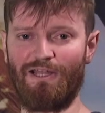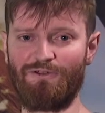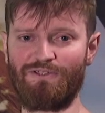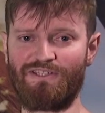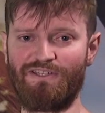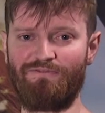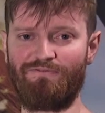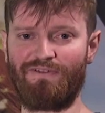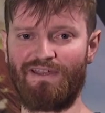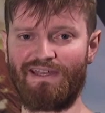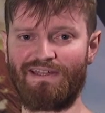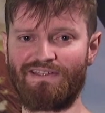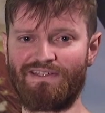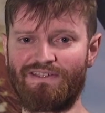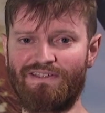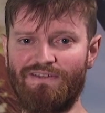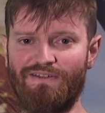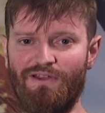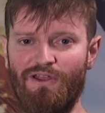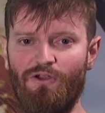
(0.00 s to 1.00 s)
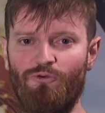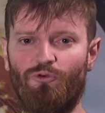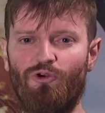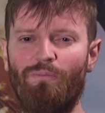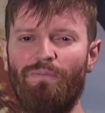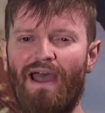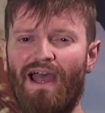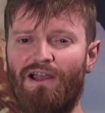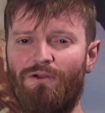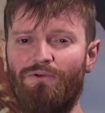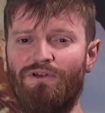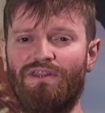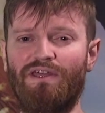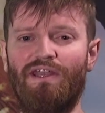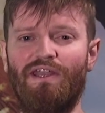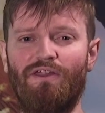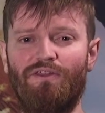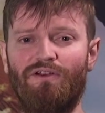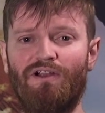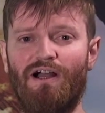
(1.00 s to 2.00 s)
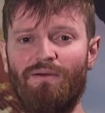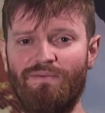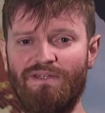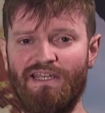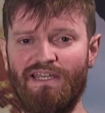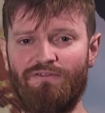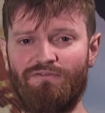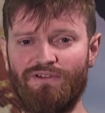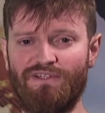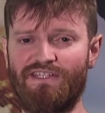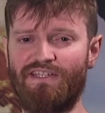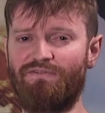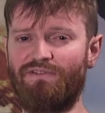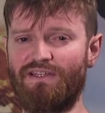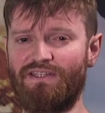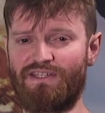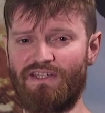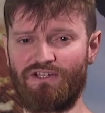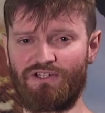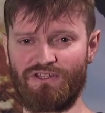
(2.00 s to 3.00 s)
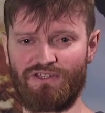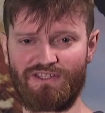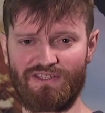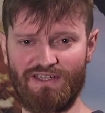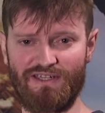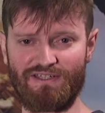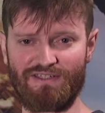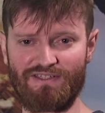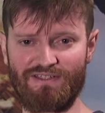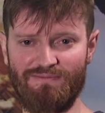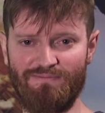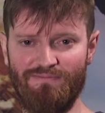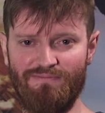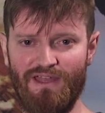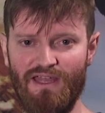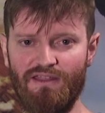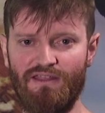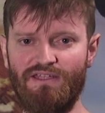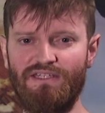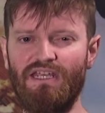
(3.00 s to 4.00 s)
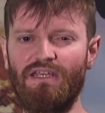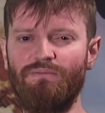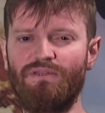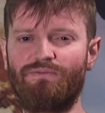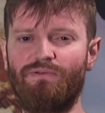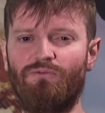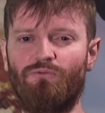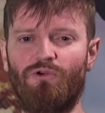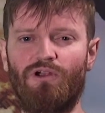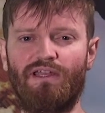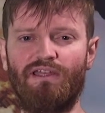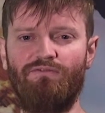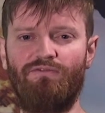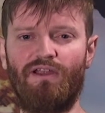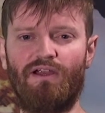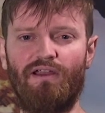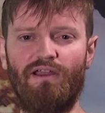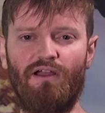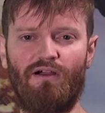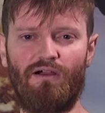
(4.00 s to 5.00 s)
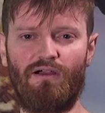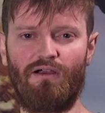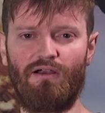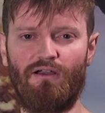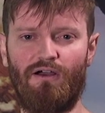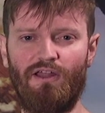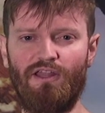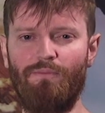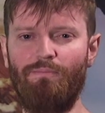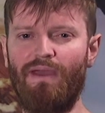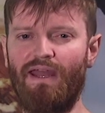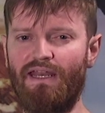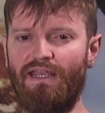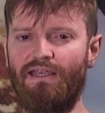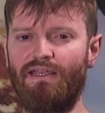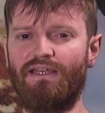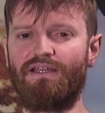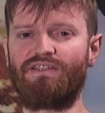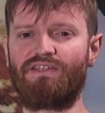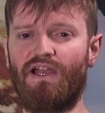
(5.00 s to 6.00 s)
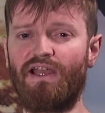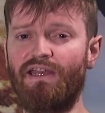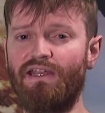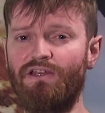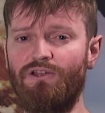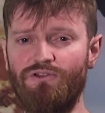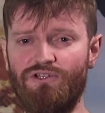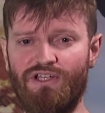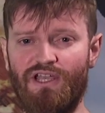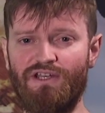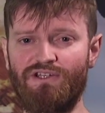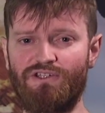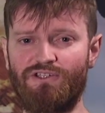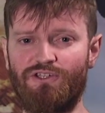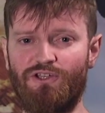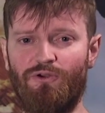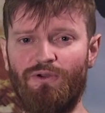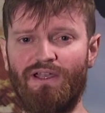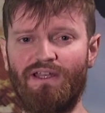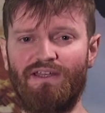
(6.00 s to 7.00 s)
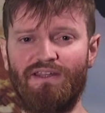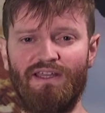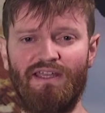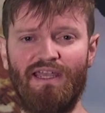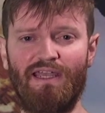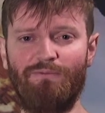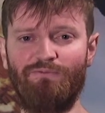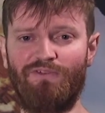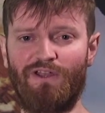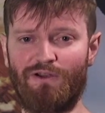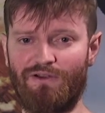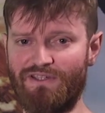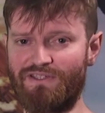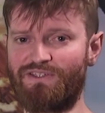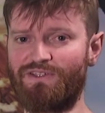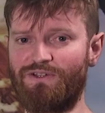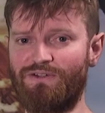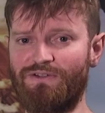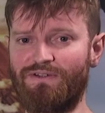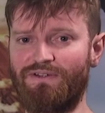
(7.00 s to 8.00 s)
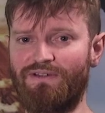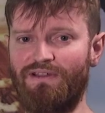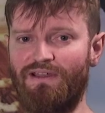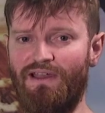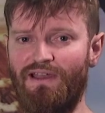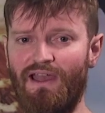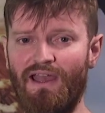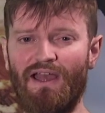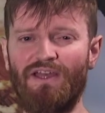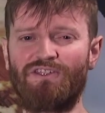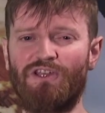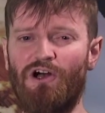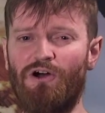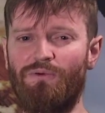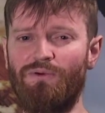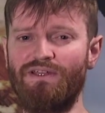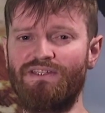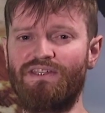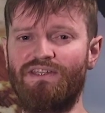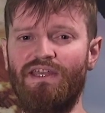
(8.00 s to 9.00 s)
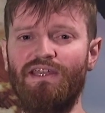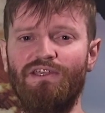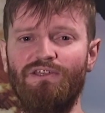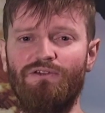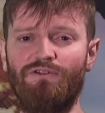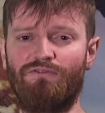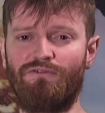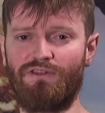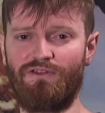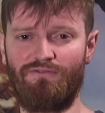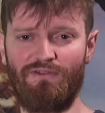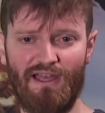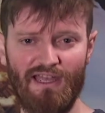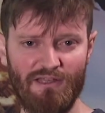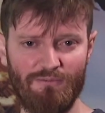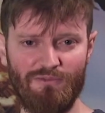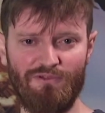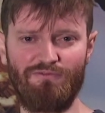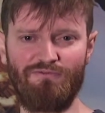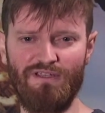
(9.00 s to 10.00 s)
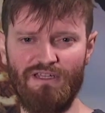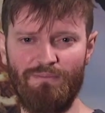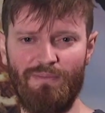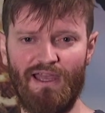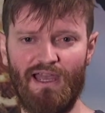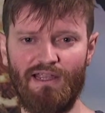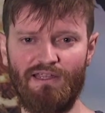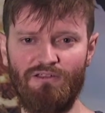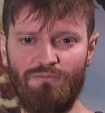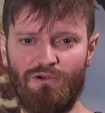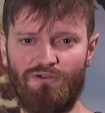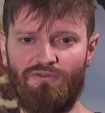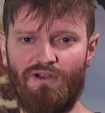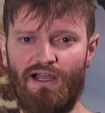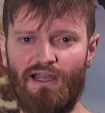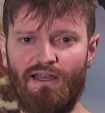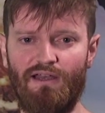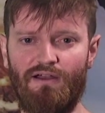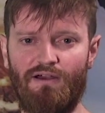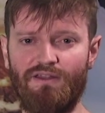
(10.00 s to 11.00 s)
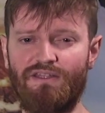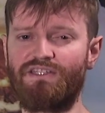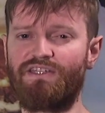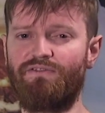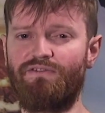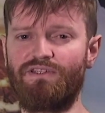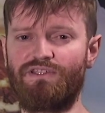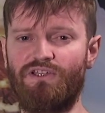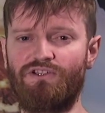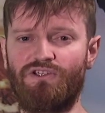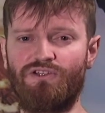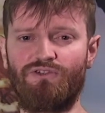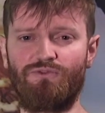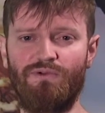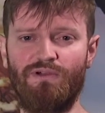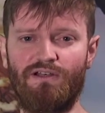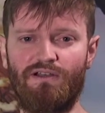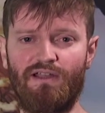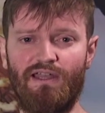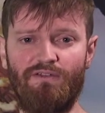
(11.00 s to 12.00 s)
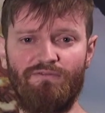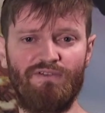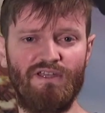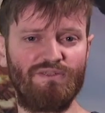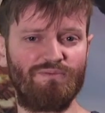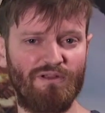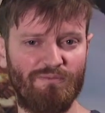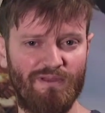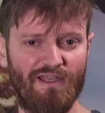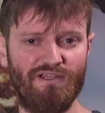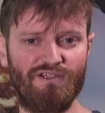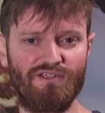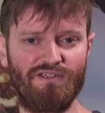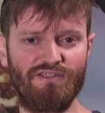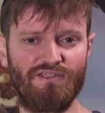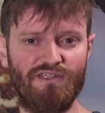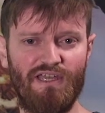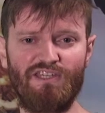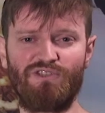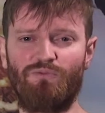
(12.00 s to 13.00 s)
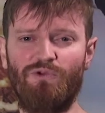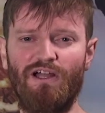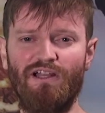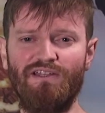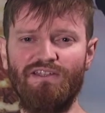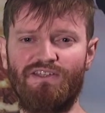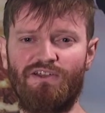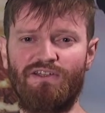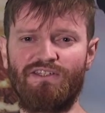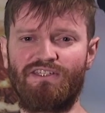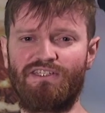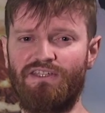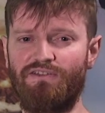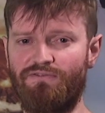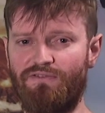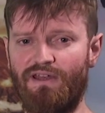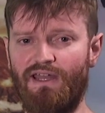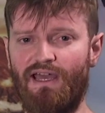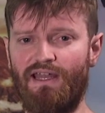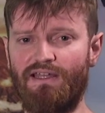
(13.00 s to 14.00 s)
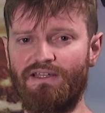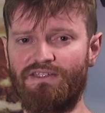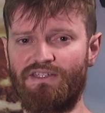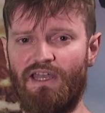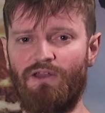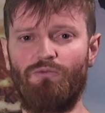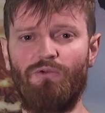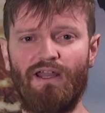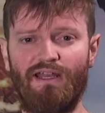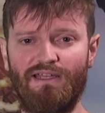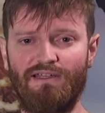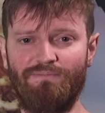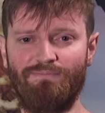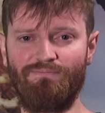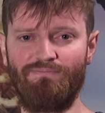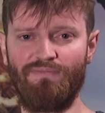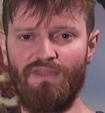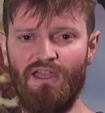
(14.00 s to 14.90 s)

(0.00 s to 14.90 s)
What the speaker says: Hello, Civ fans. We're back with another update for Civilization 6. The team has been working very hard on the many exciting new changes going into the game very soon. As always, thank you for the valuable feedback you provide on the Civilization Twitter and Facebook pages, as well as on Civ Fanatics and Reddit.